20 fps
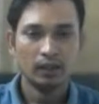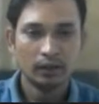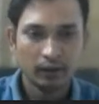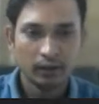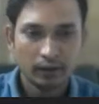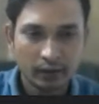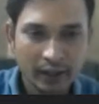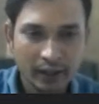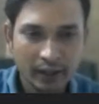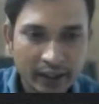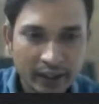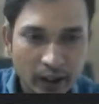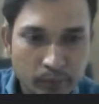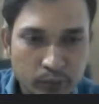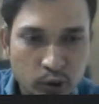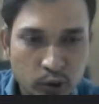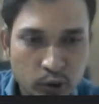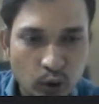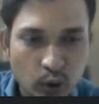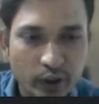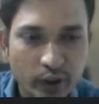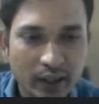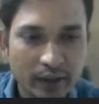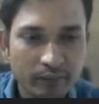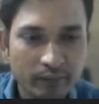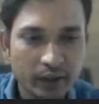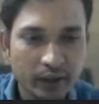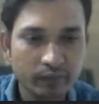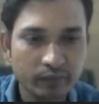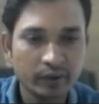Right, absolutely.
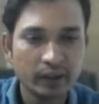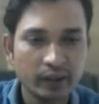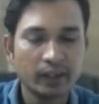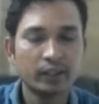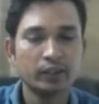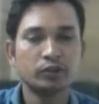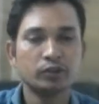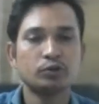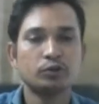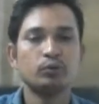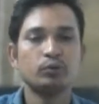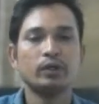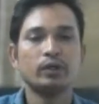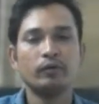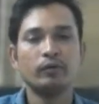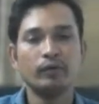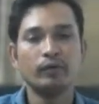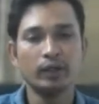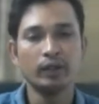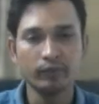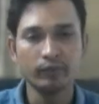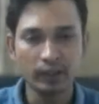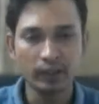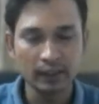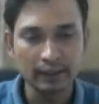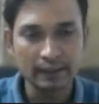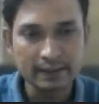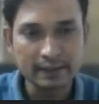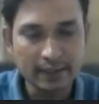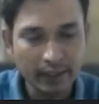When we are in student, when we are in
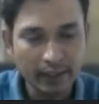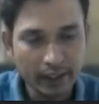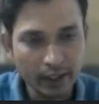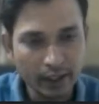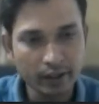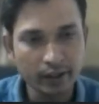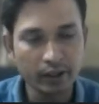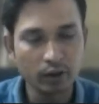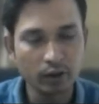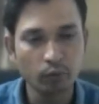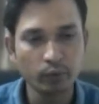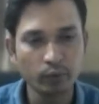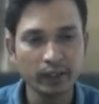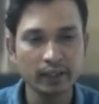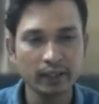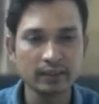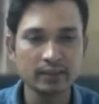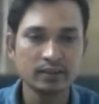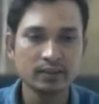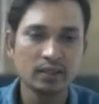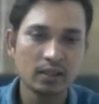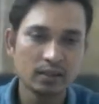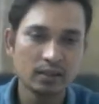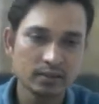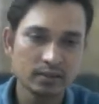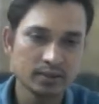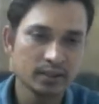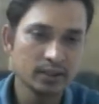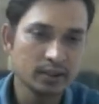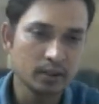second year, we can start a C++
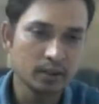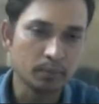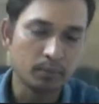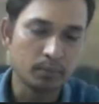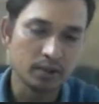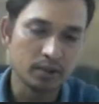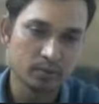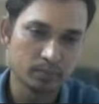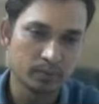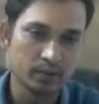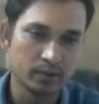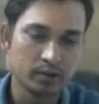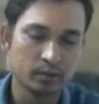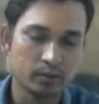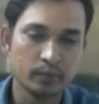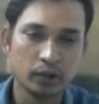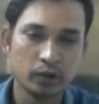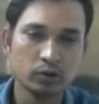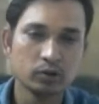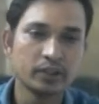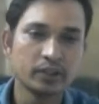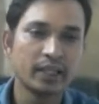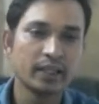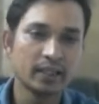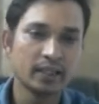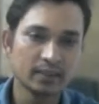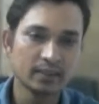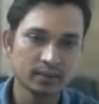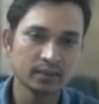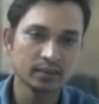because data
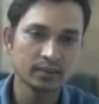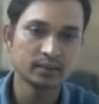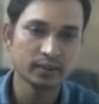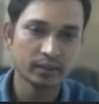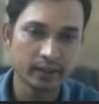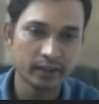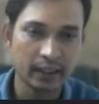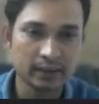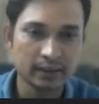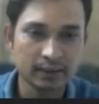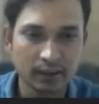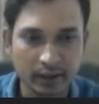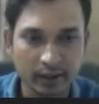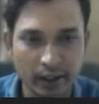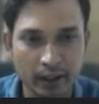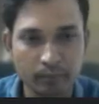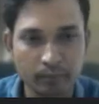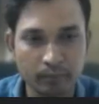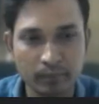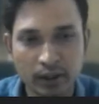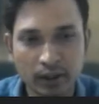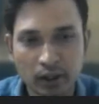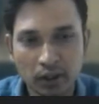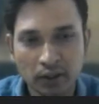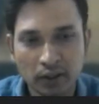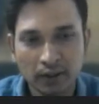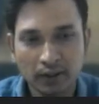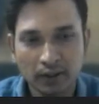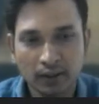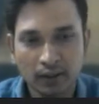structure takes a time.
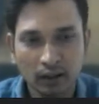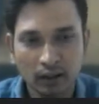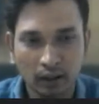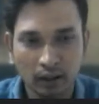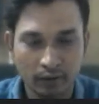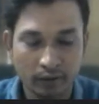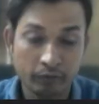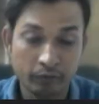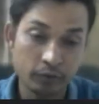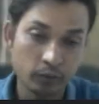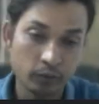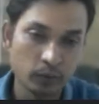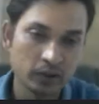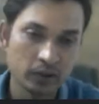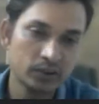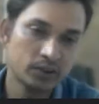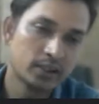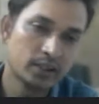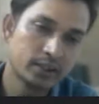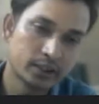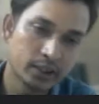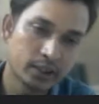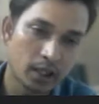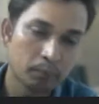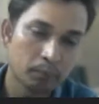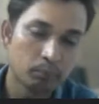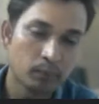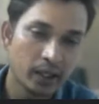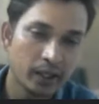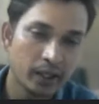If you are
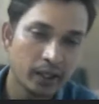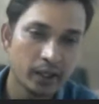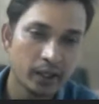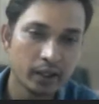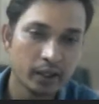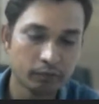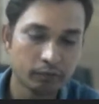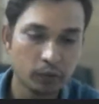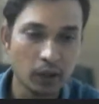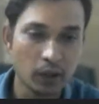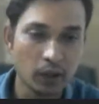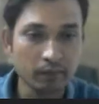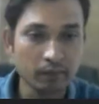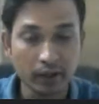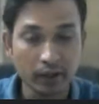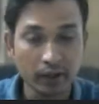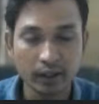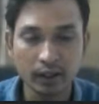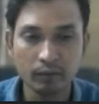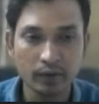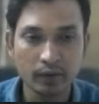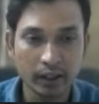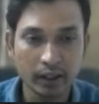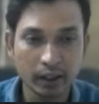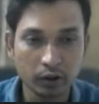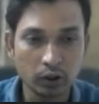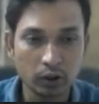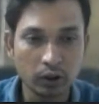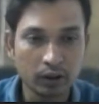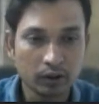sharp-minded, if you have a really very
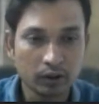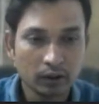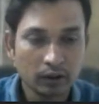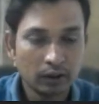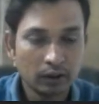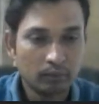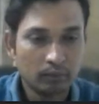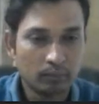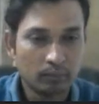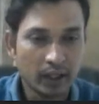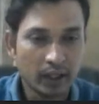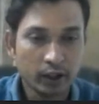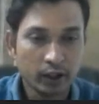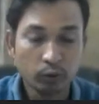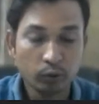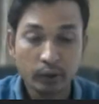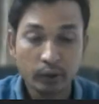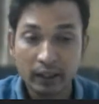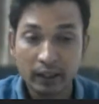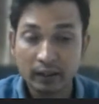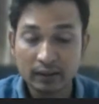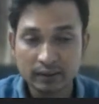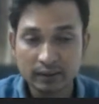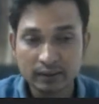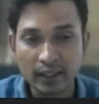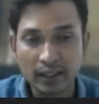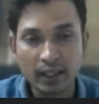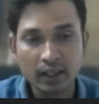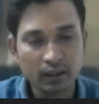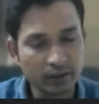good mind, you can understand
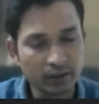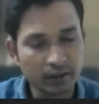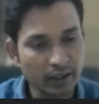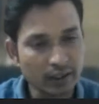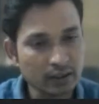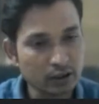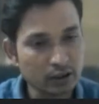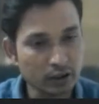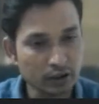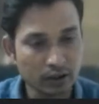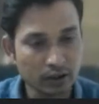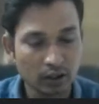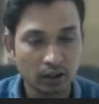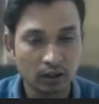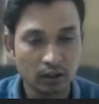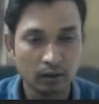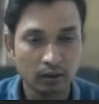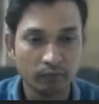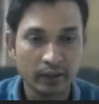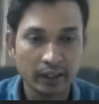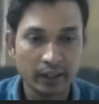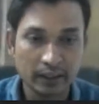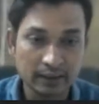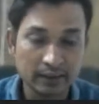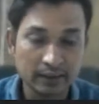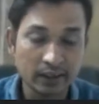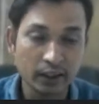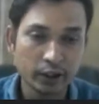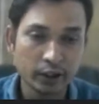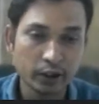the things very easily.
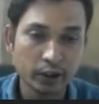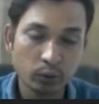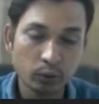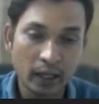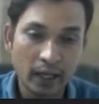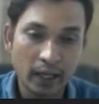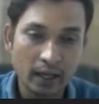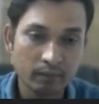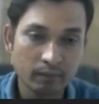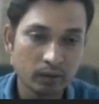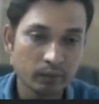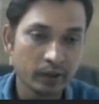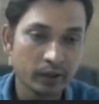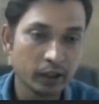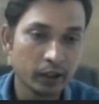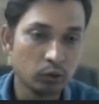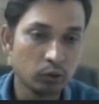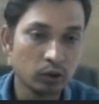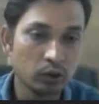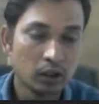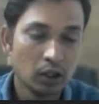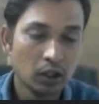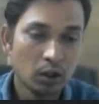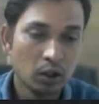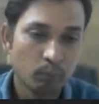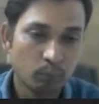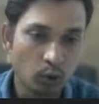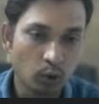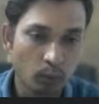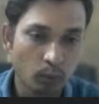You have a very good
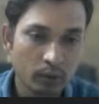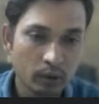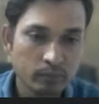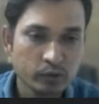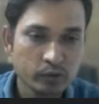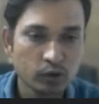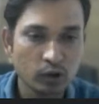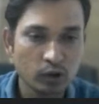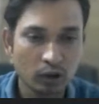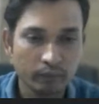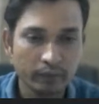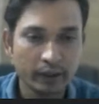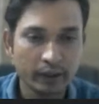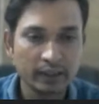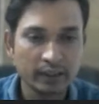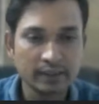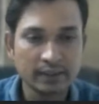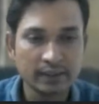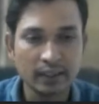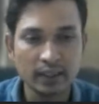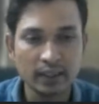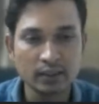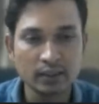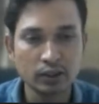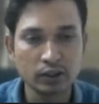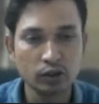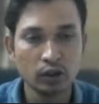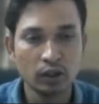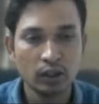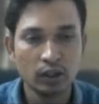problem-solving skills.
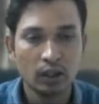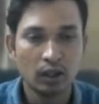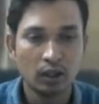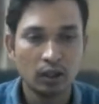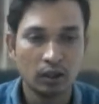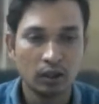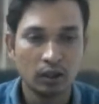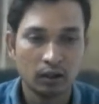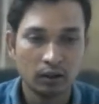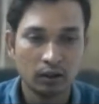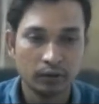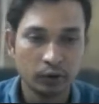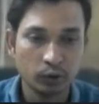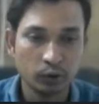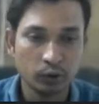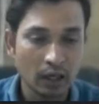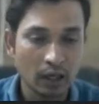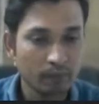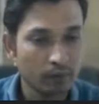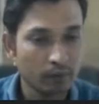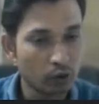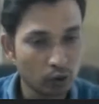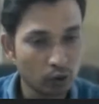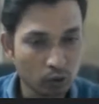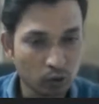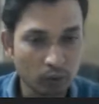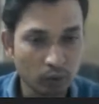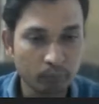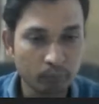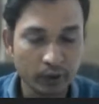You have a good
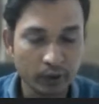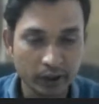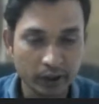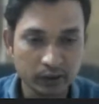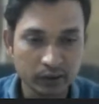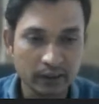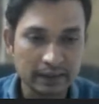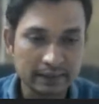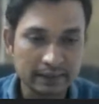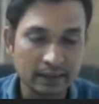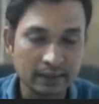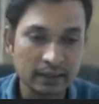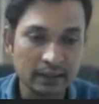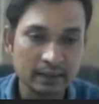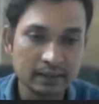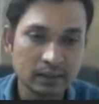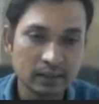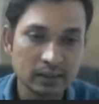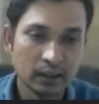computation skills.